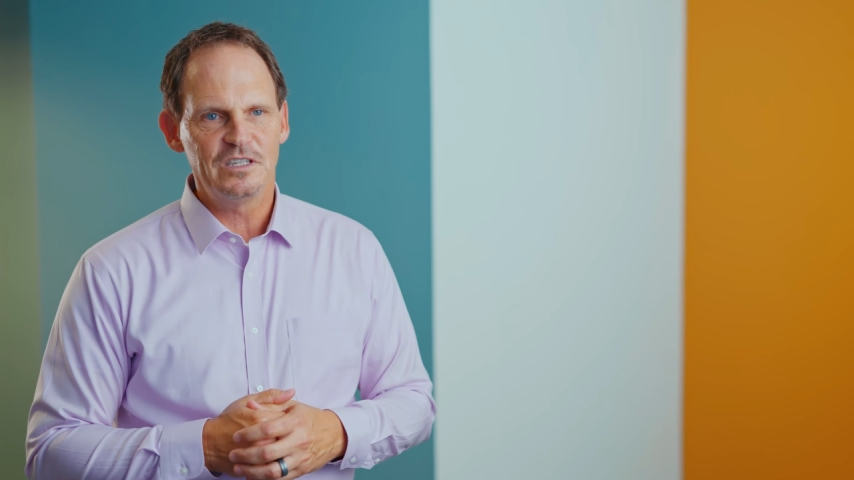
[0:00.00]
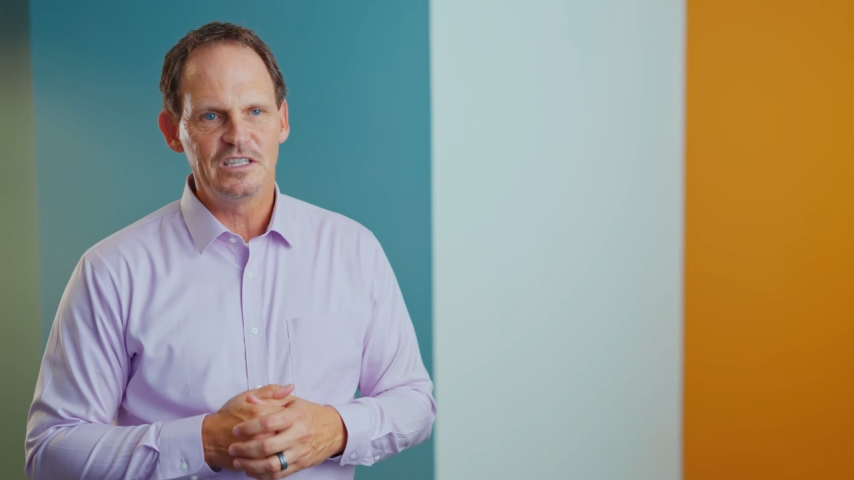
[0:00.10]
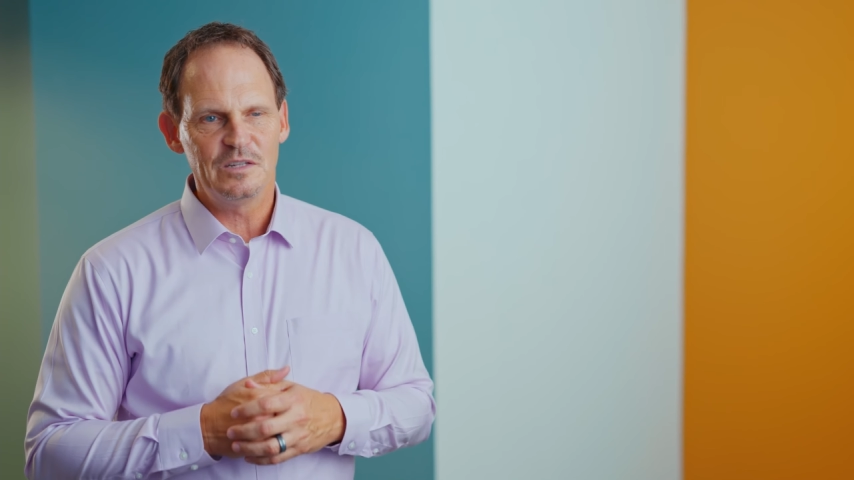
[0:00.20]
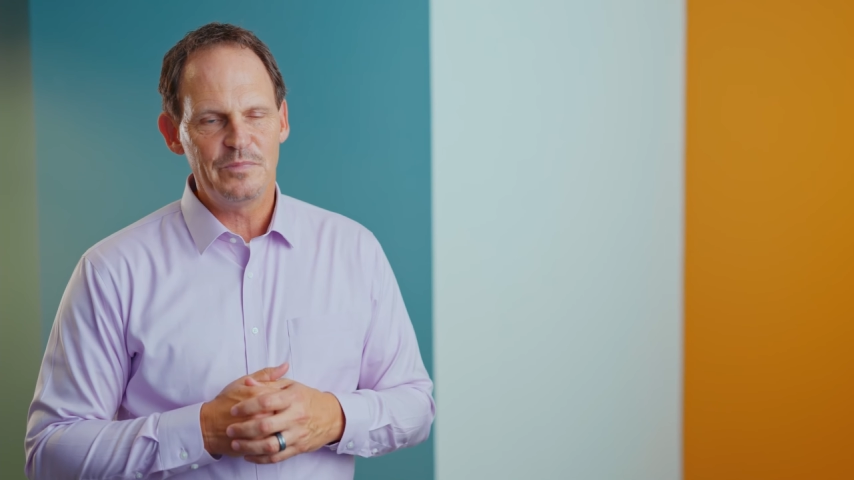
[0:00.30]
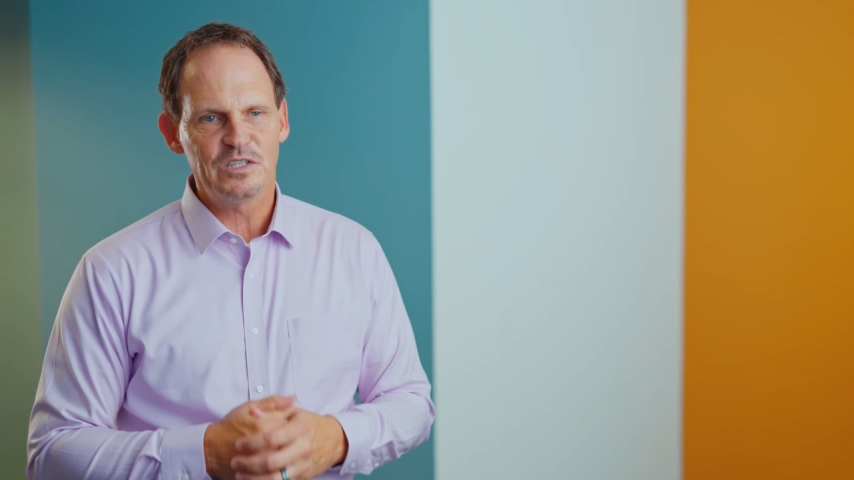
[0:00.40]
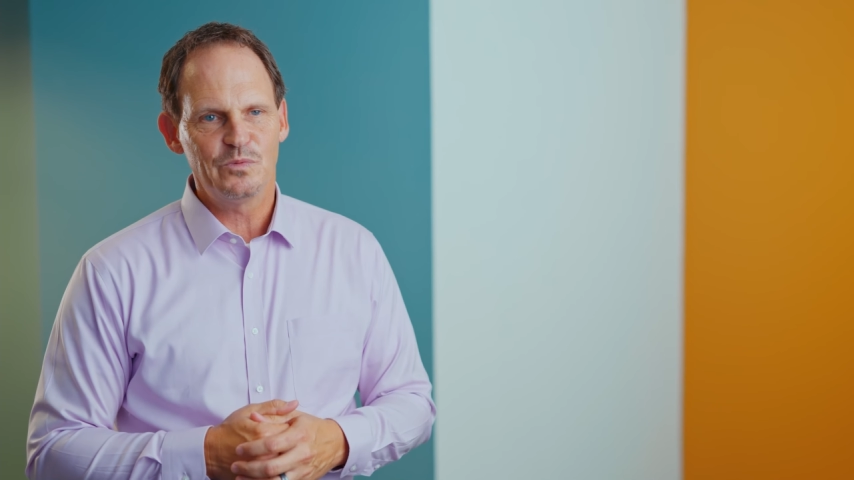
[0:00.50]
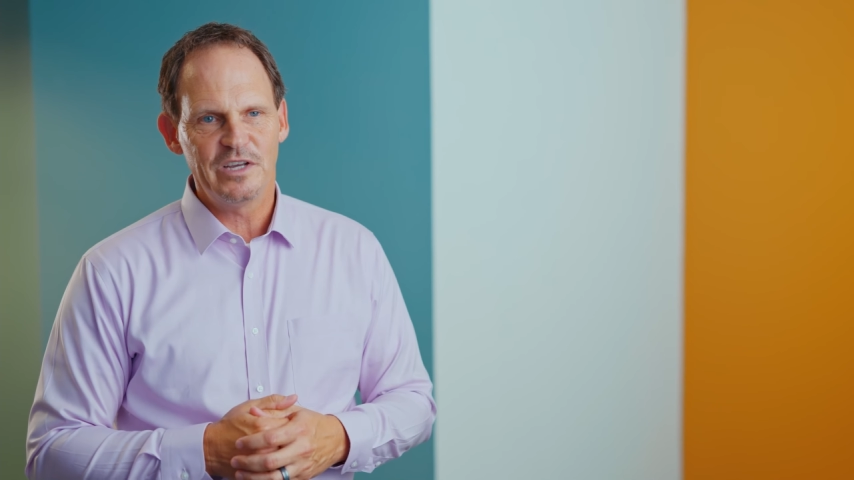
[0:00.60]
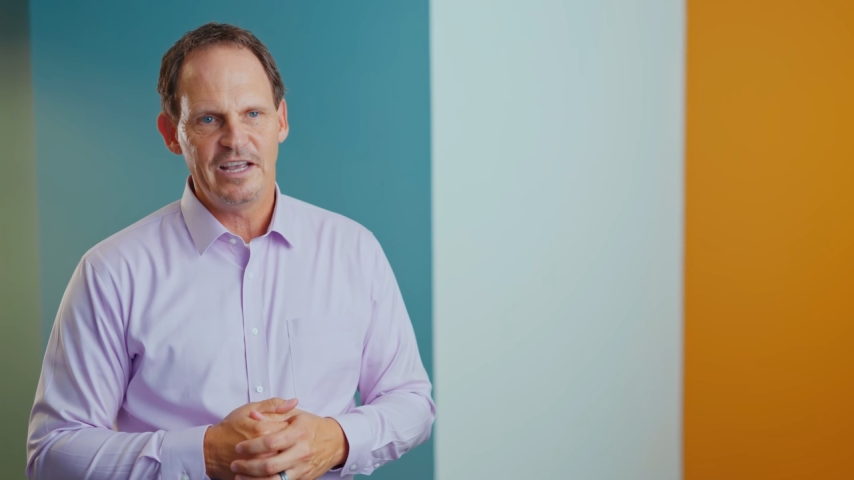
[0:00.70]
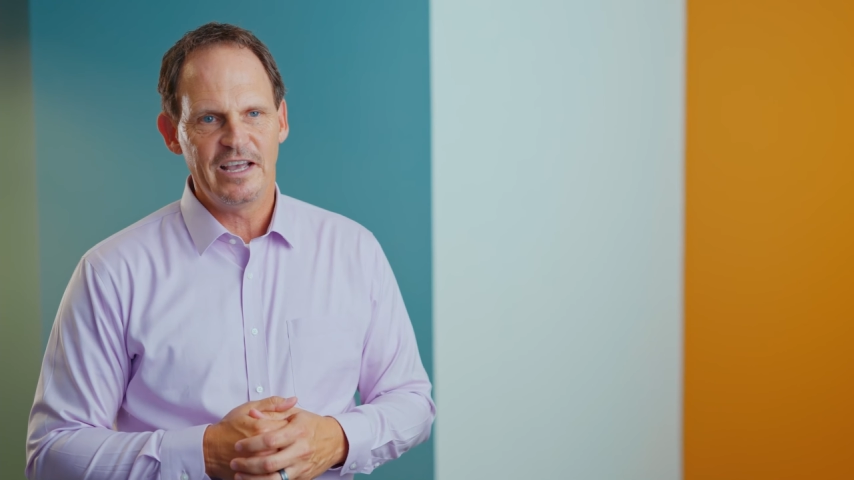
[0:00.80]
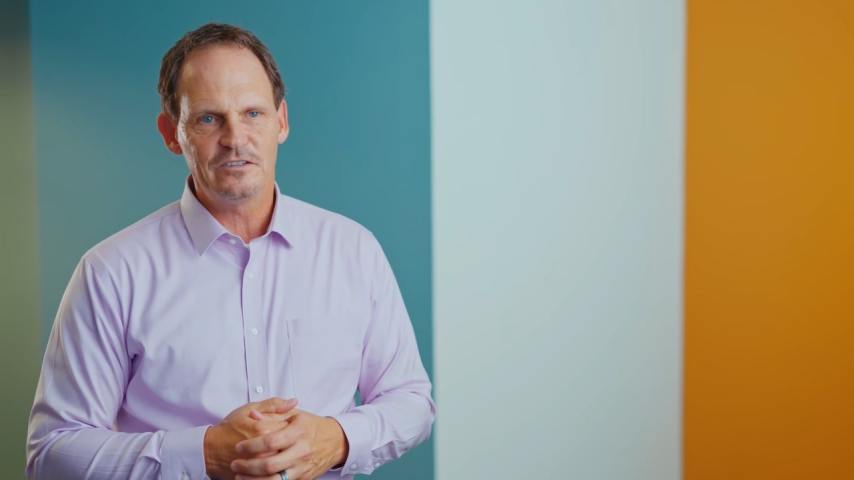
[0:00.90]
is the best way
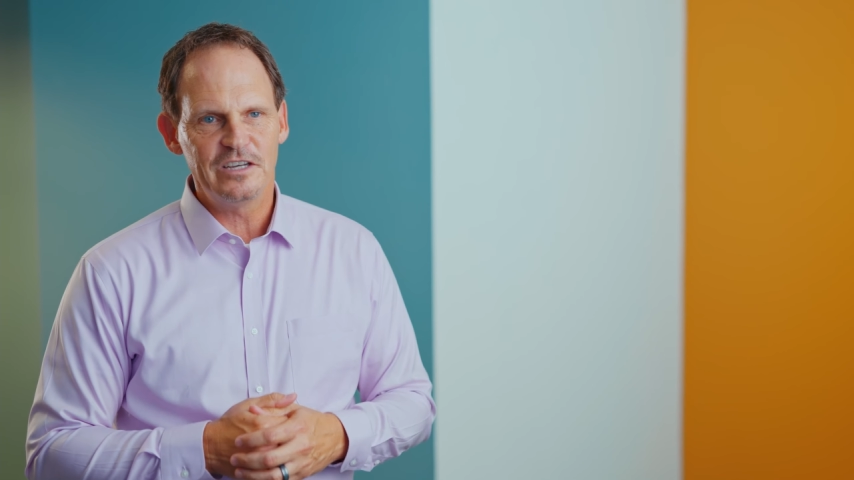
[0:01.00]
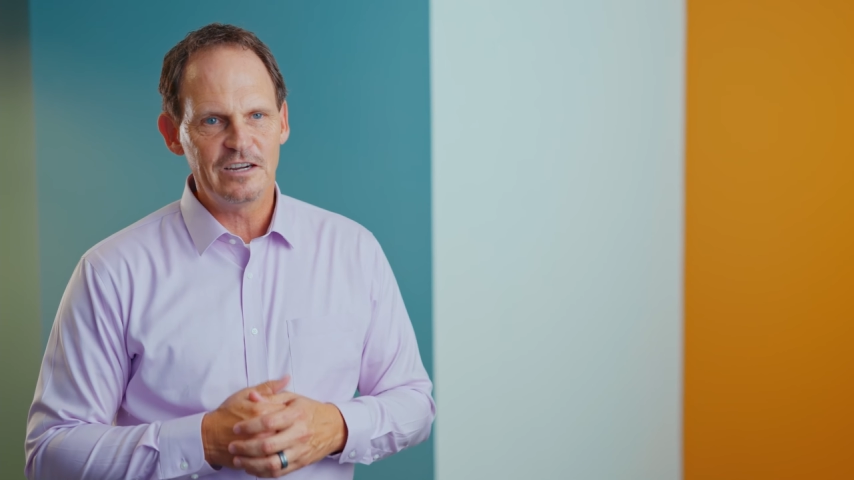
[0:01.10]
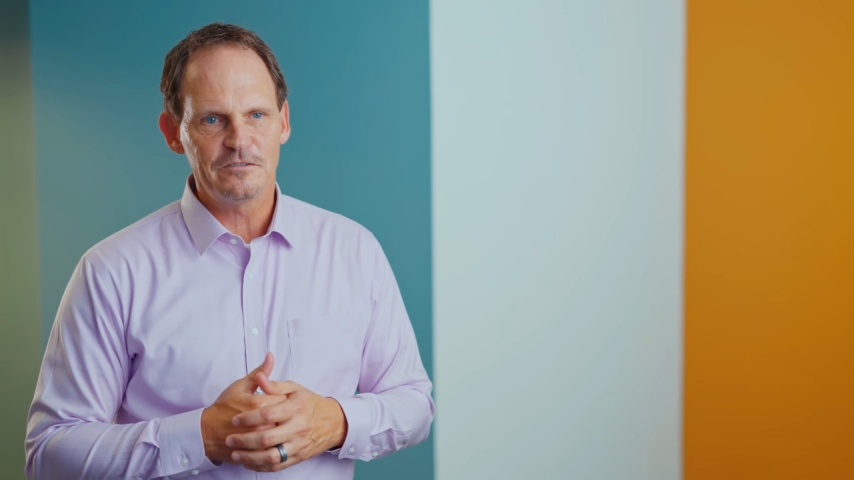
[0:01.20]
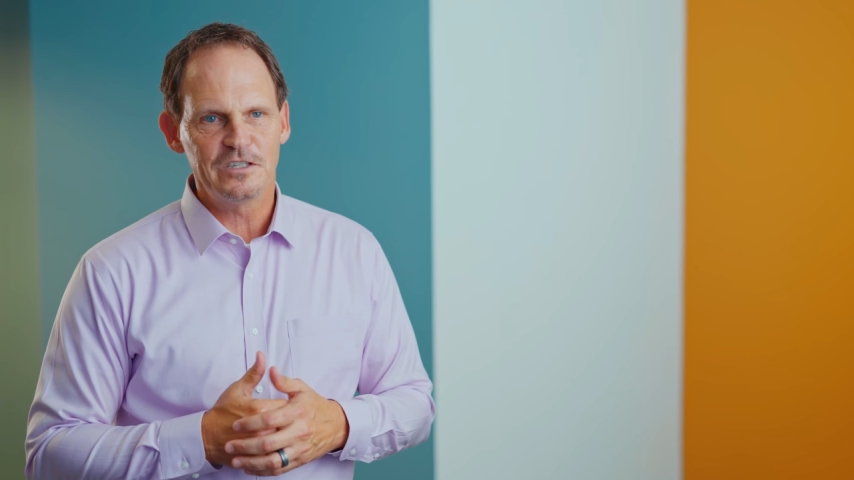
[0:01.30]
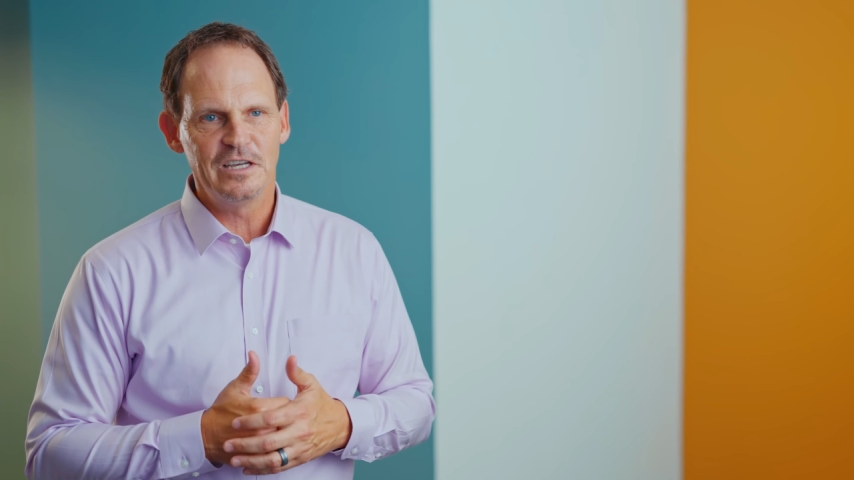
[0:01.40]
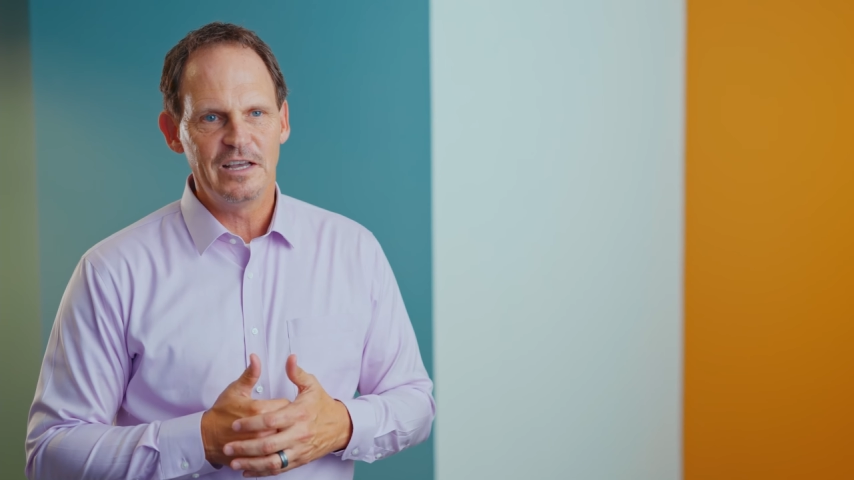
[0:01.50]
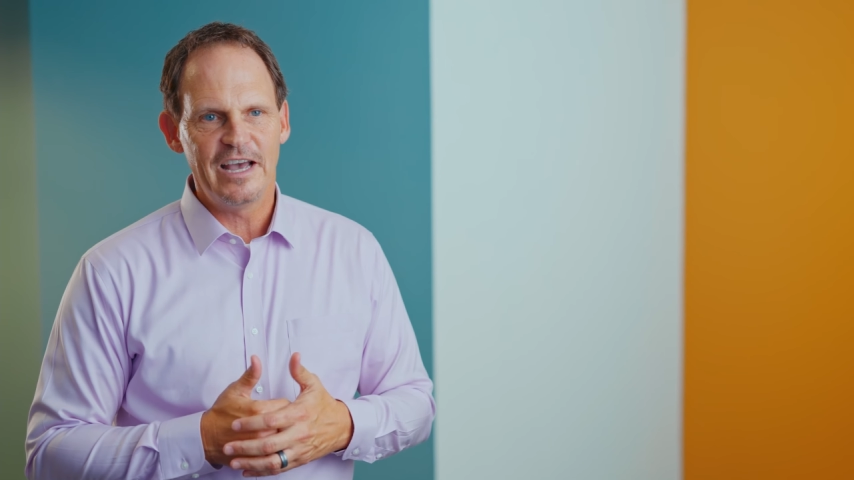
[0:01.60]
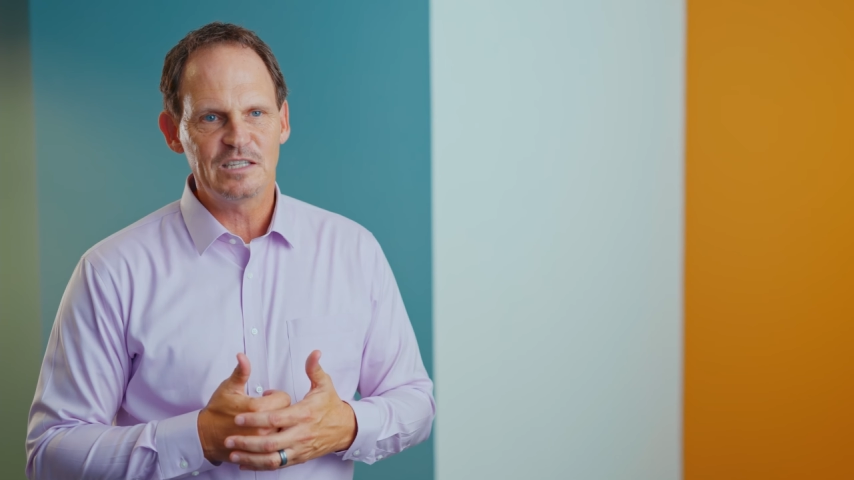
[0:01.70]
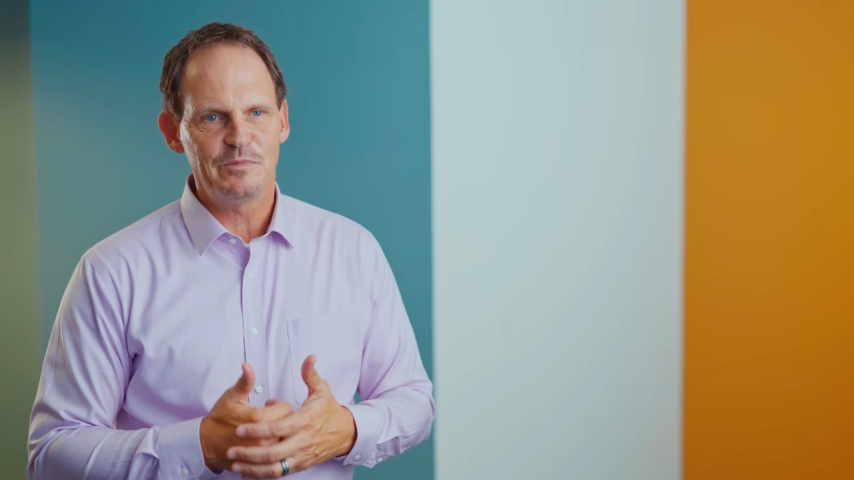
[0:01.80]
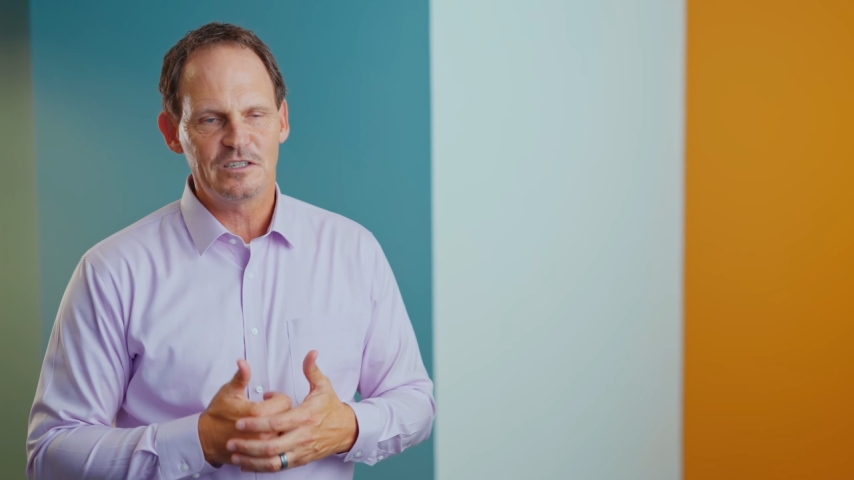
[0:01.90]
to handle every
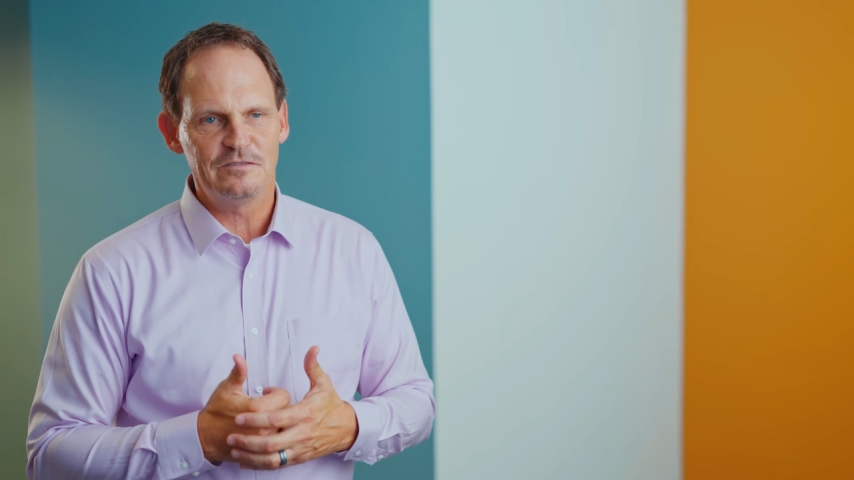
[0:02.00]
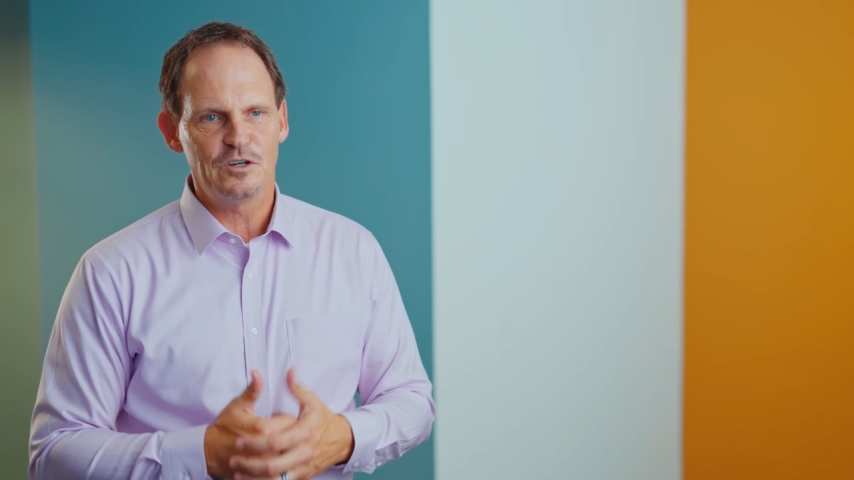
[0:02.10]
aspect of